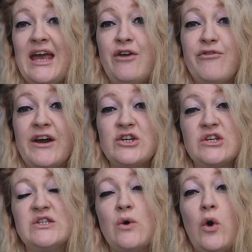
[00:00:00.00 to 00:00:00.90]

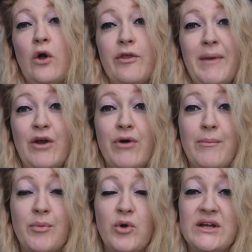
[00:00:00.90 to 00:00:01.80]
inversion, so all the main
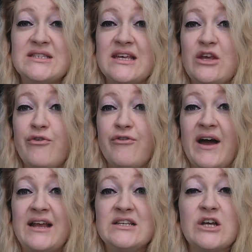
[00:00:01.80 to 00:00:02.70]
grammar points that you
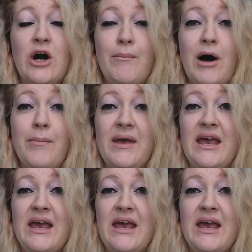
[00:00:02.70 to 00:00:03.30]
find come up